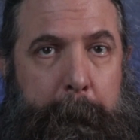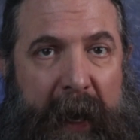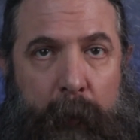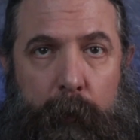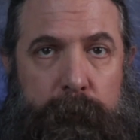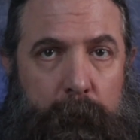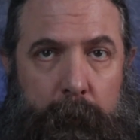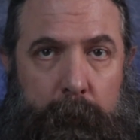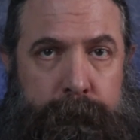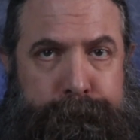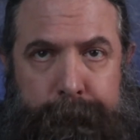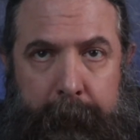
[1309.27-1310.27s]

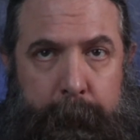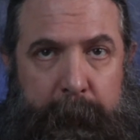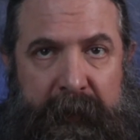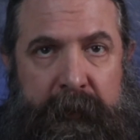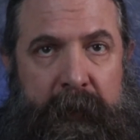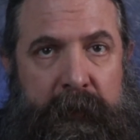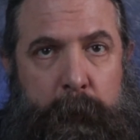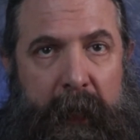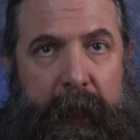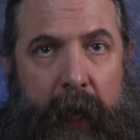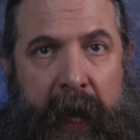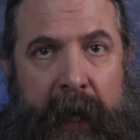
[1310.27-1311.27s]
Powerful NPCs
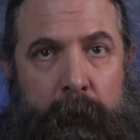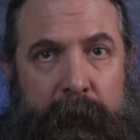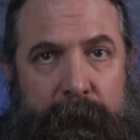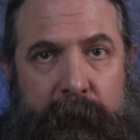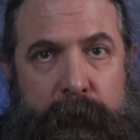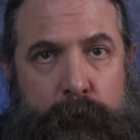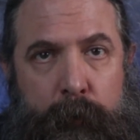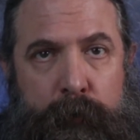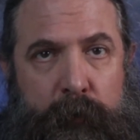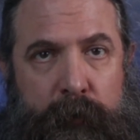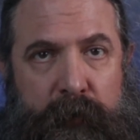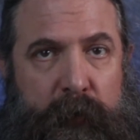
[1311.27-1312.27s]
might hire adventurers
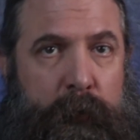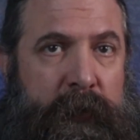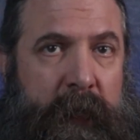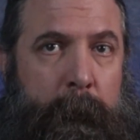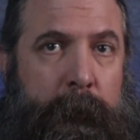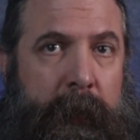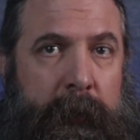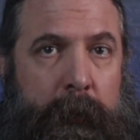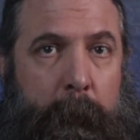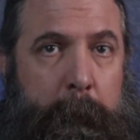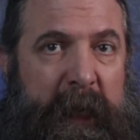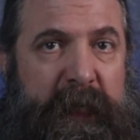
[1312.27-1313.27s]
to do something
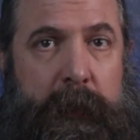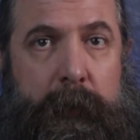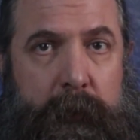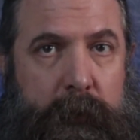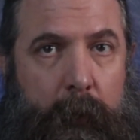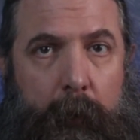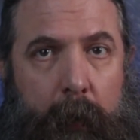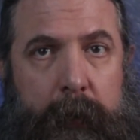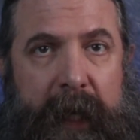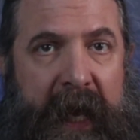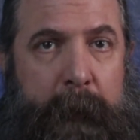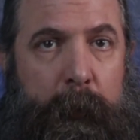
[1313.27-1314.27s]
their minions are
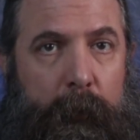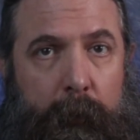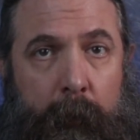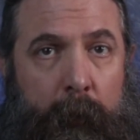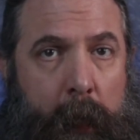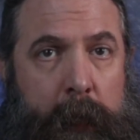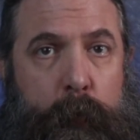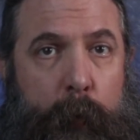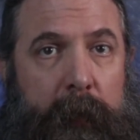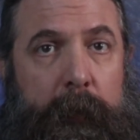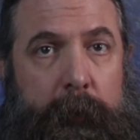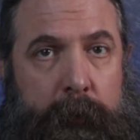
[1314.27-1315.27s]
unable or
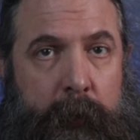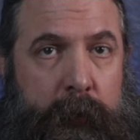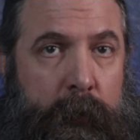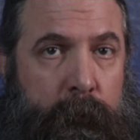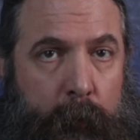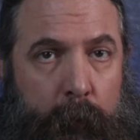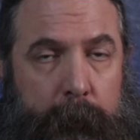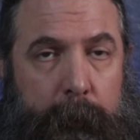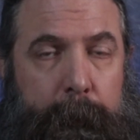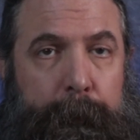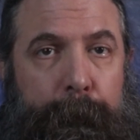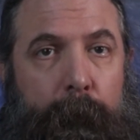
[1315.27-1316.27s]
unwilling to do for
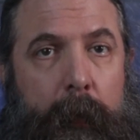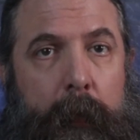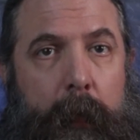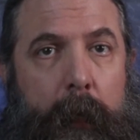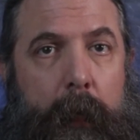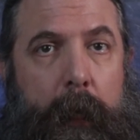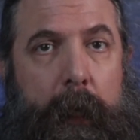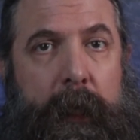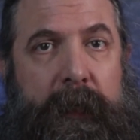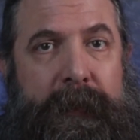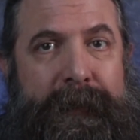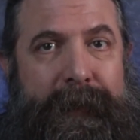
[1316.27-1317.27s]
them.
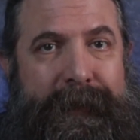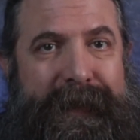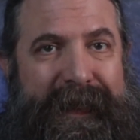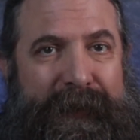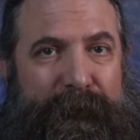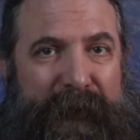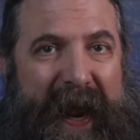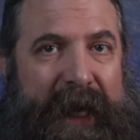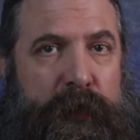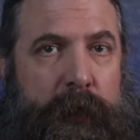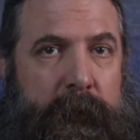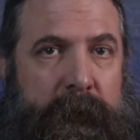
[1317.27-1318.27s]
Since these
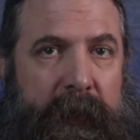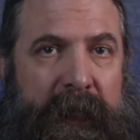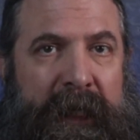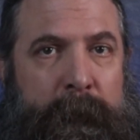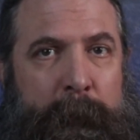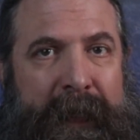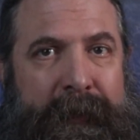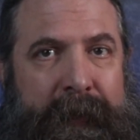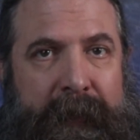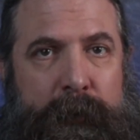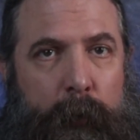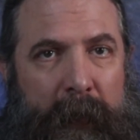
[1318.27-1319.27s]
factions and
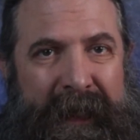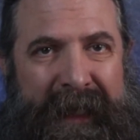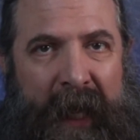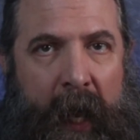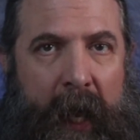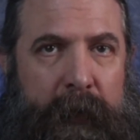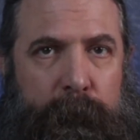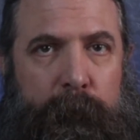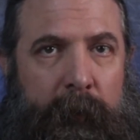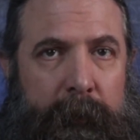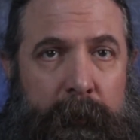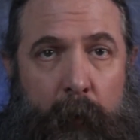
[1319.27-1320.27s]
NPCs are in
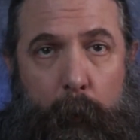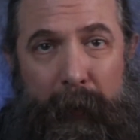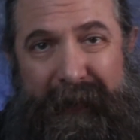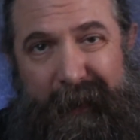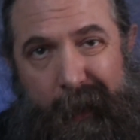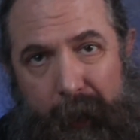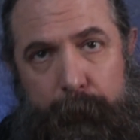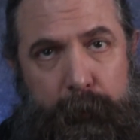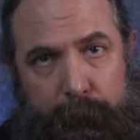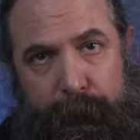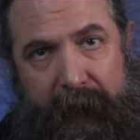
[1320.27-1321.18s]
conflict with other